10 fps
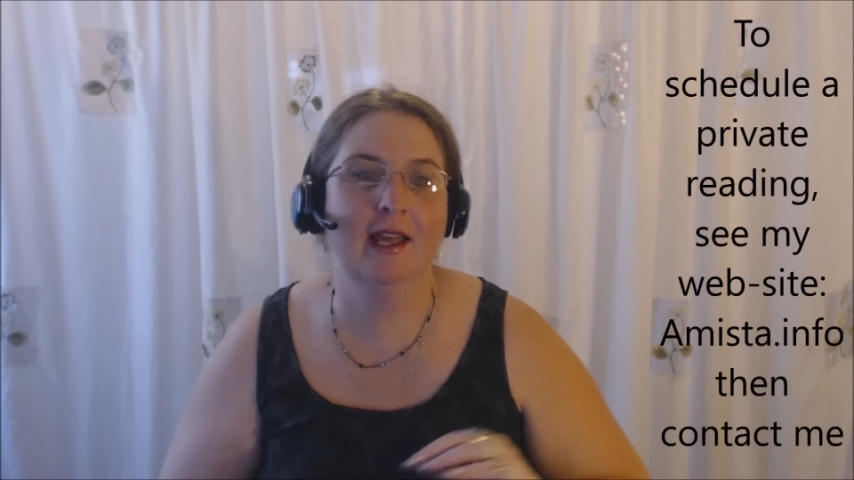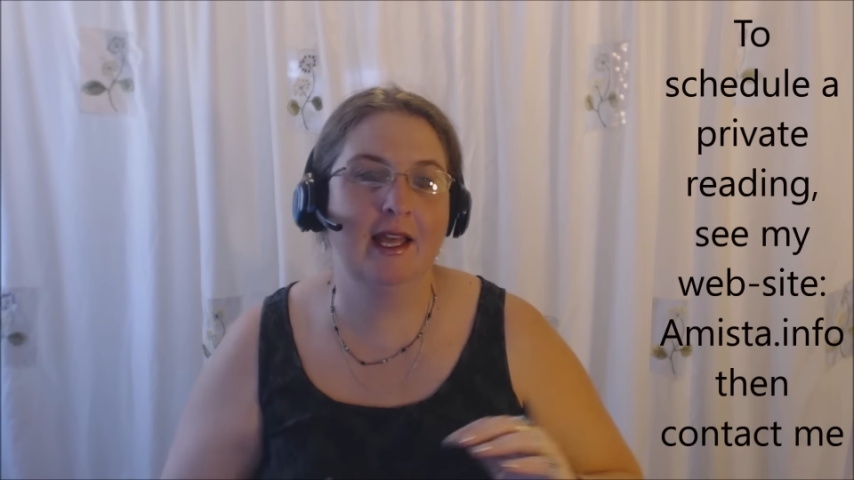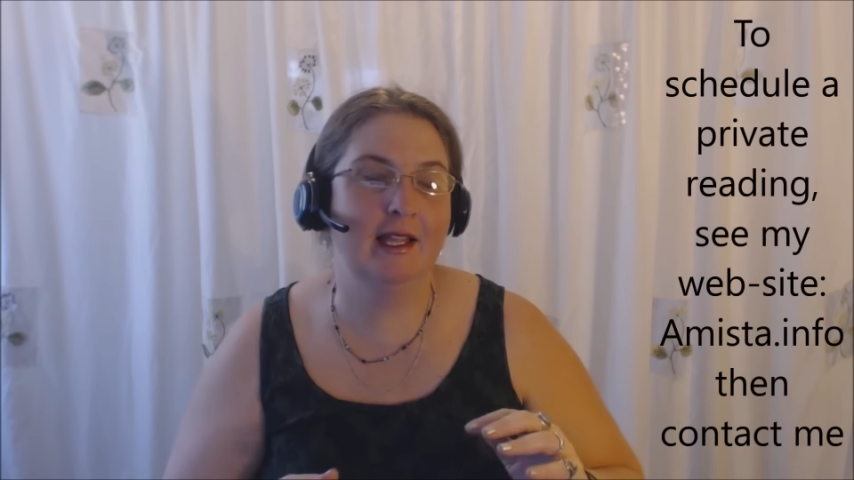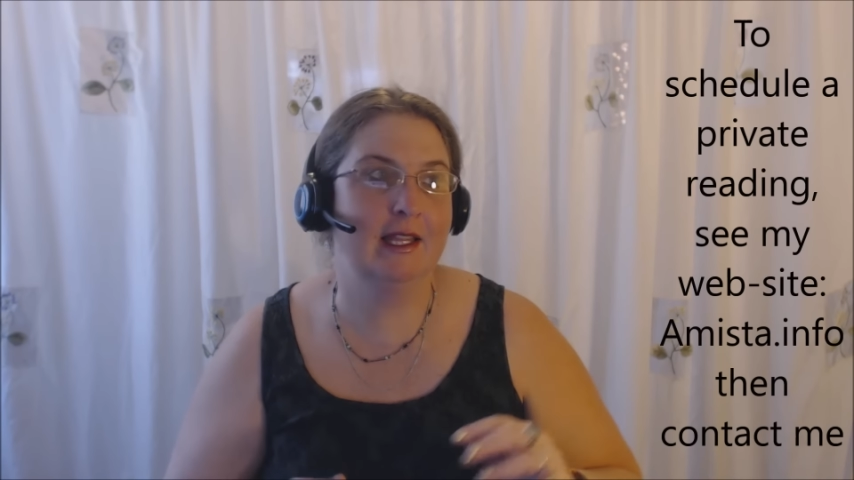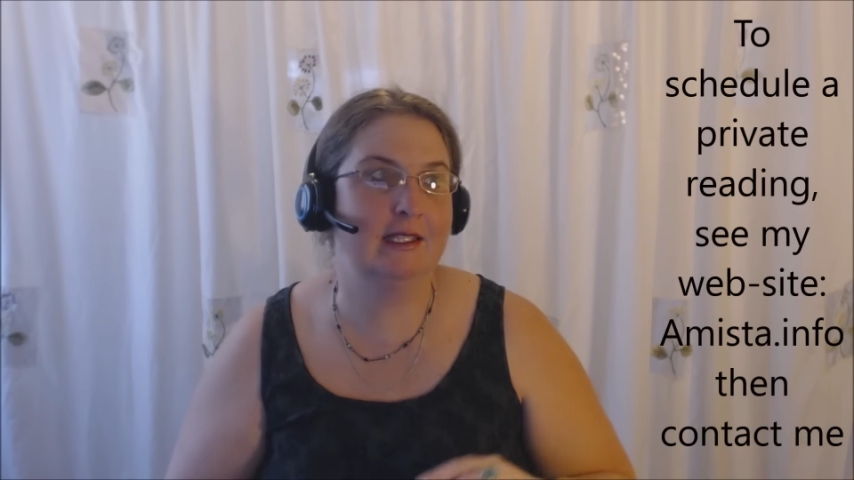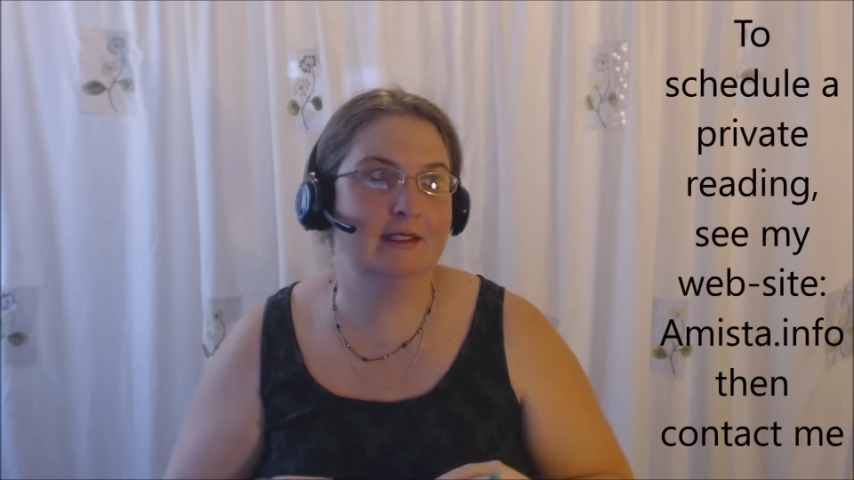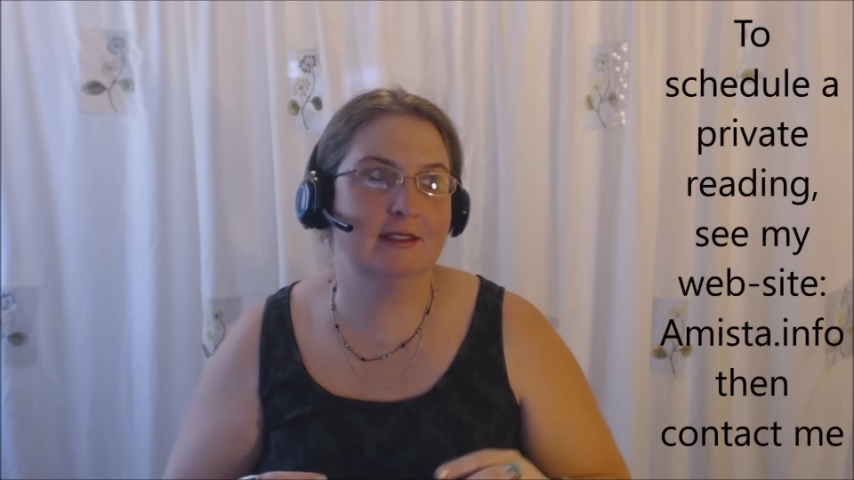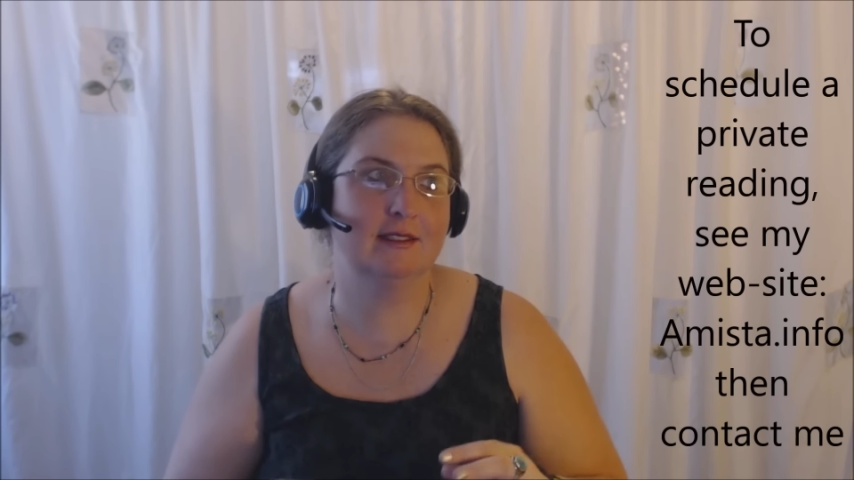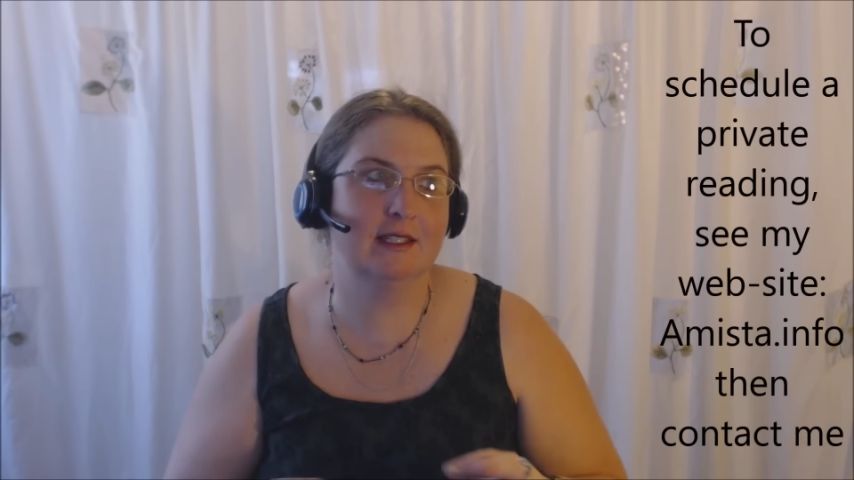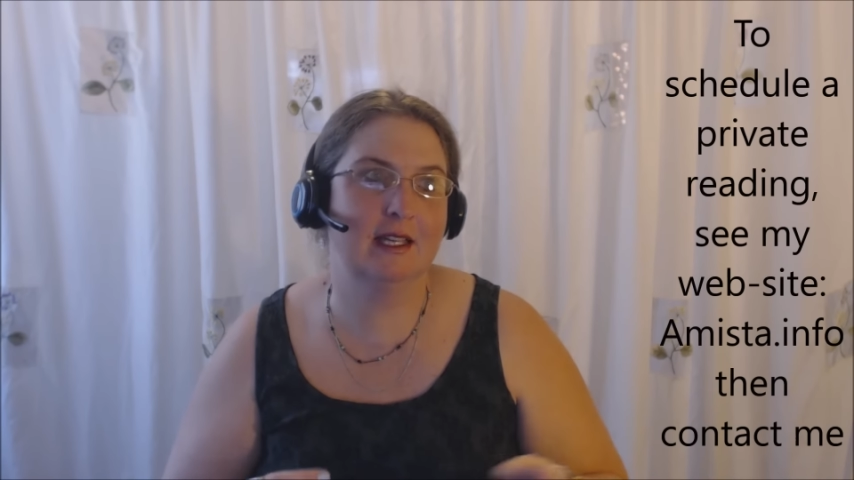And
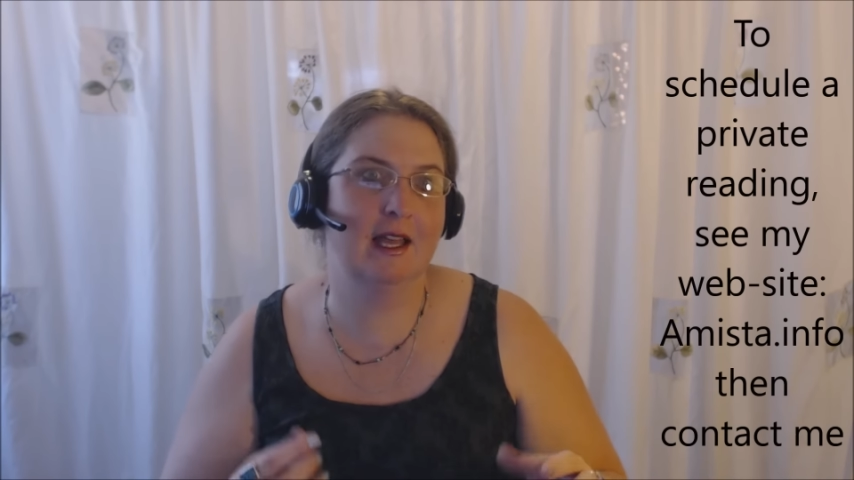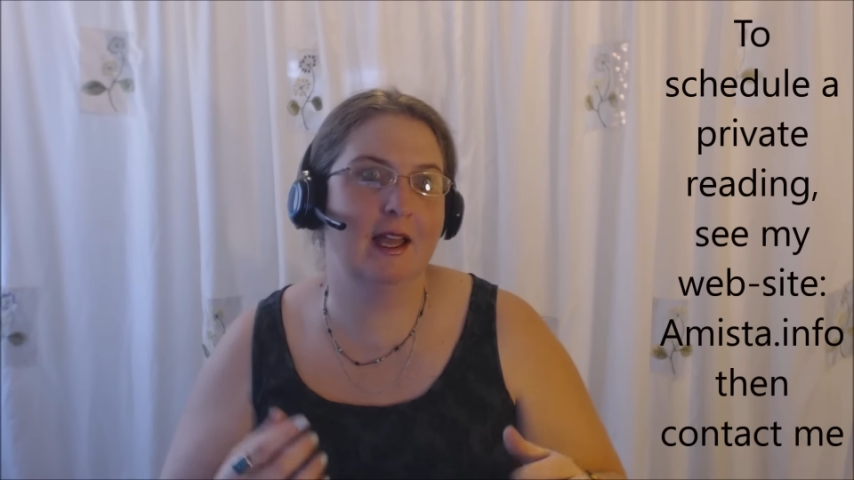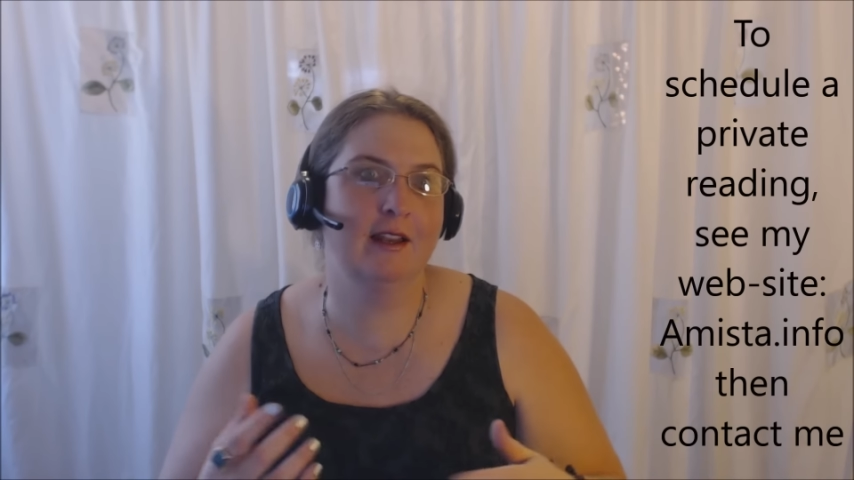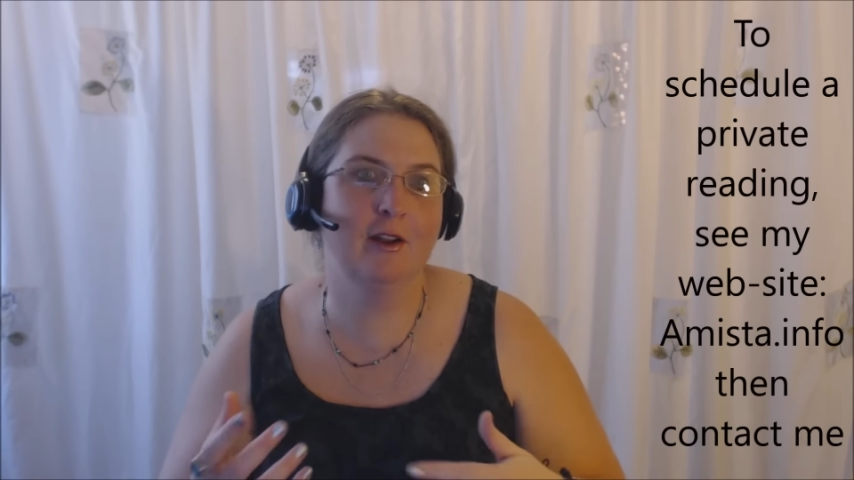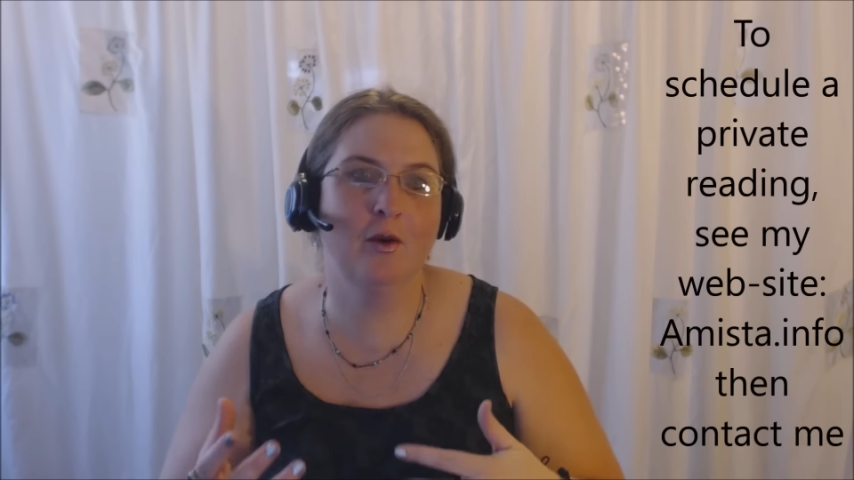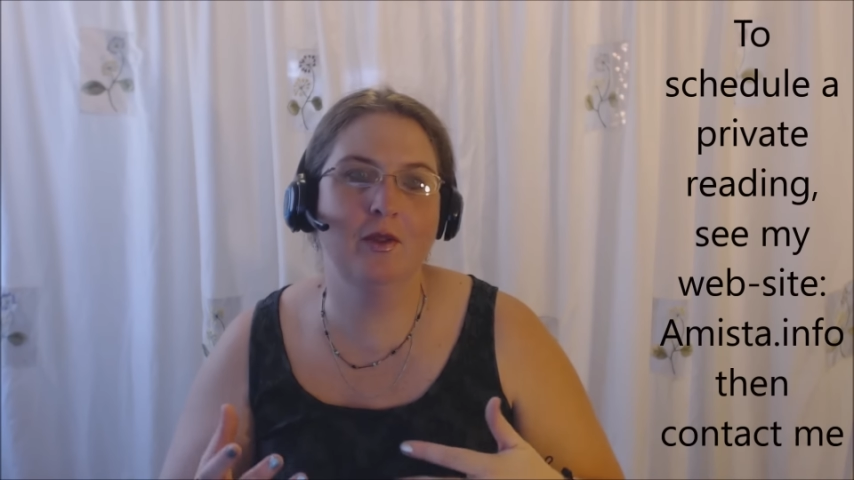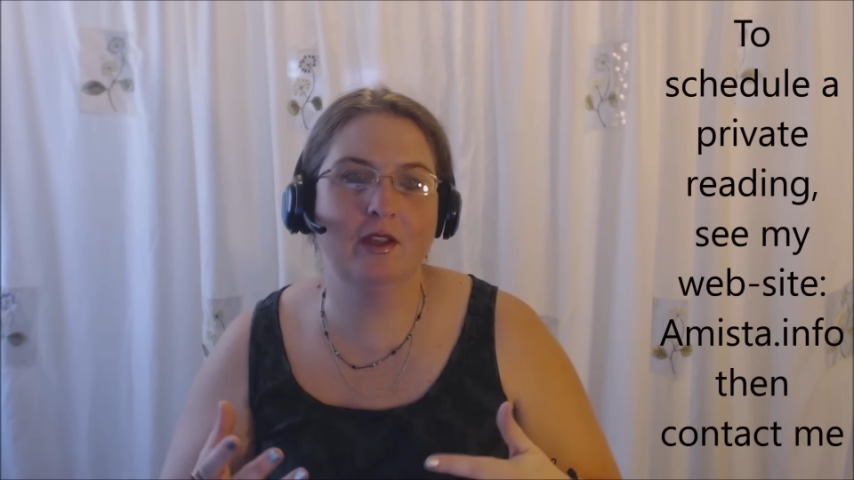that's, I know